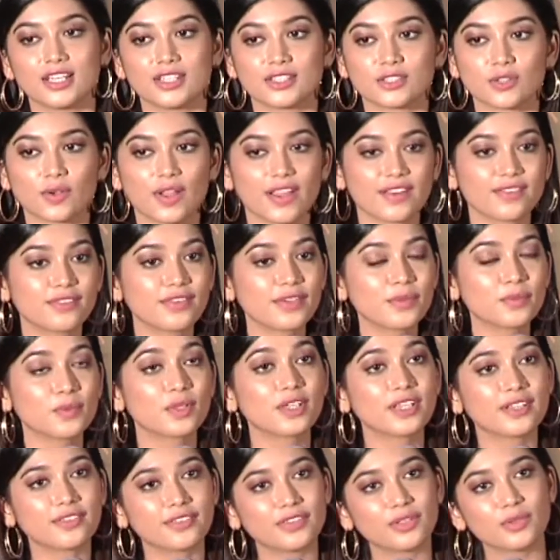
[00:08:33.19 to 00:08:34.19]
So
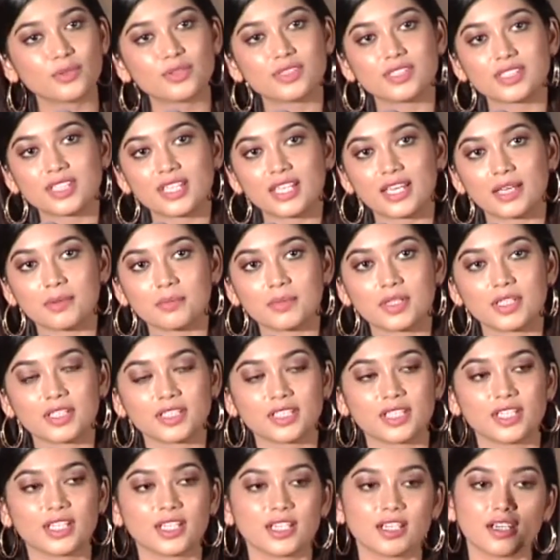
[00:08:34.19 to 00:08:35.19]
if you see, I
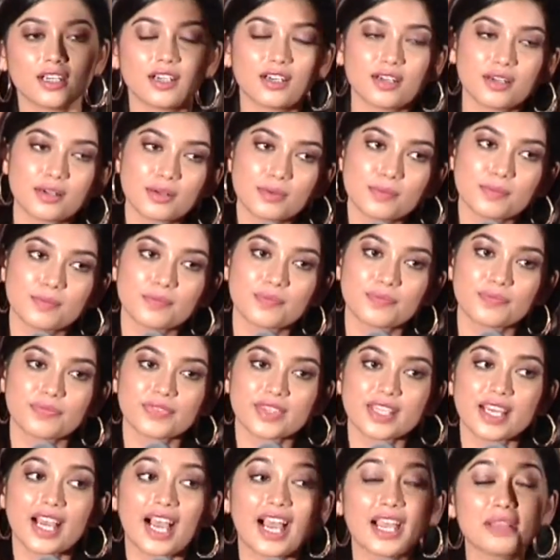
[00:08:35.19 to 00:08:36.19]
mean,
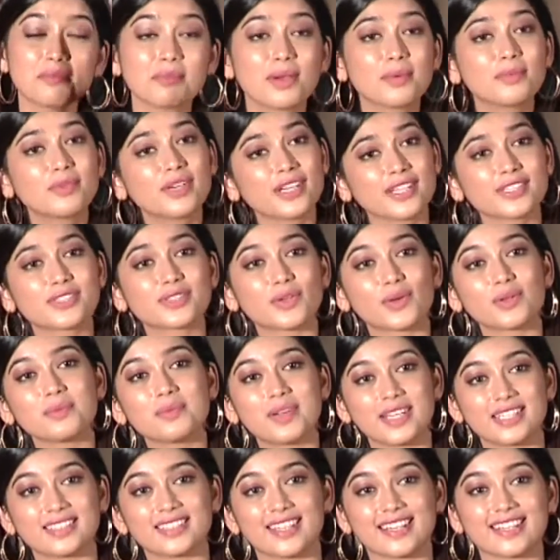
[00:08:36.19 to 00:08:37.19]
I memorized all
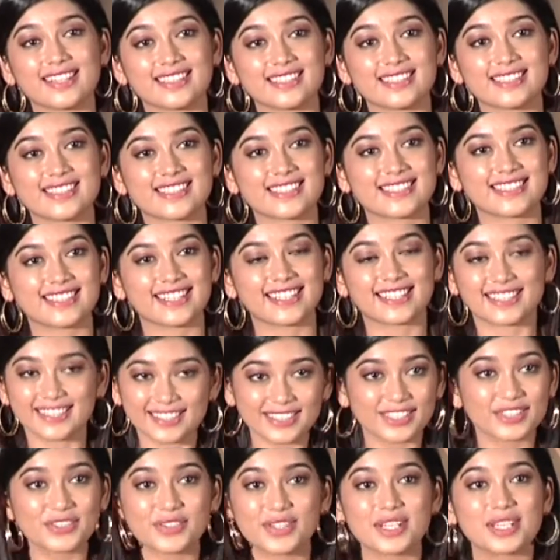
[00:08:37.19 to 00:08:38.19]
my lines, like
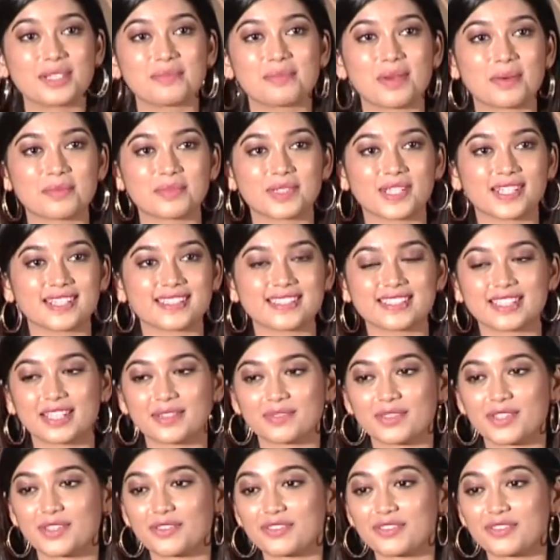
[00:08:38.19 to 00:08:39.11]
literally memorized them.